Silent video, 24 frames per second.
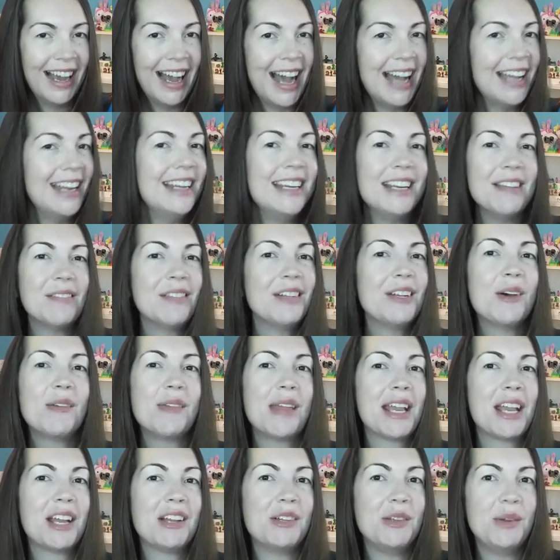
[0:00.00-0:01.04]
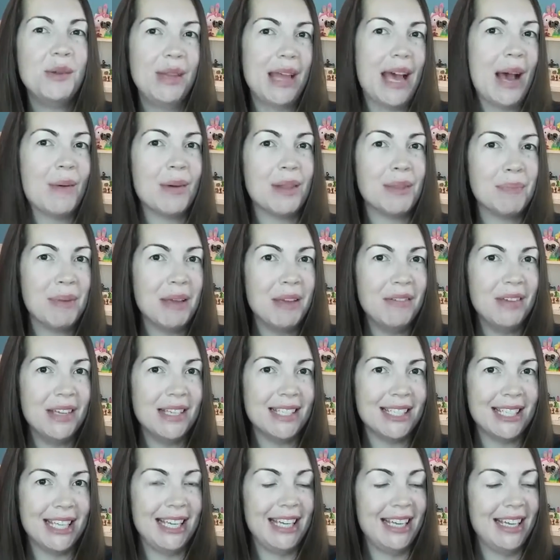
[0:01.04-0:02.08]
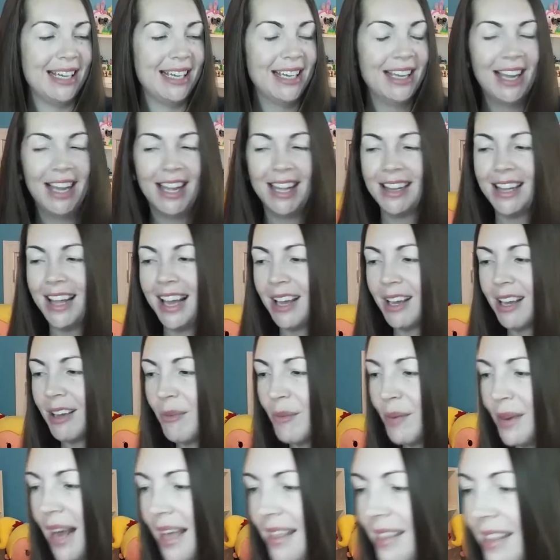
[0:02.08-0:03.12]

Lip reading: I didn't even know they could do that with PVC. Like, when